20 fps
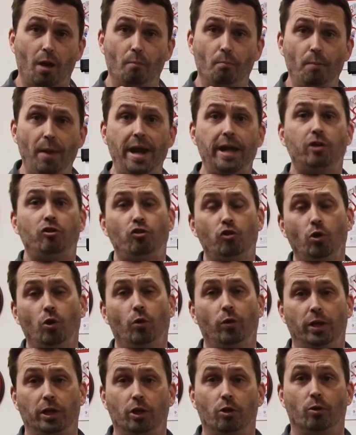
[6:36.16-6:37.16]
Make sure
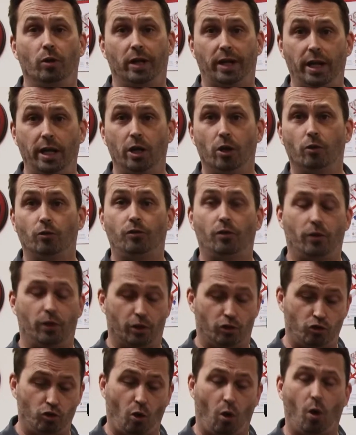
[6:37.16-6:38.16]
that you adhere to the
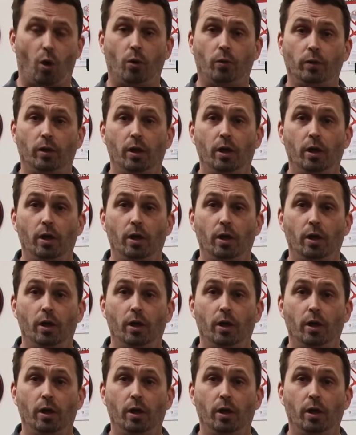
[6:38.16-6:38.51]
chart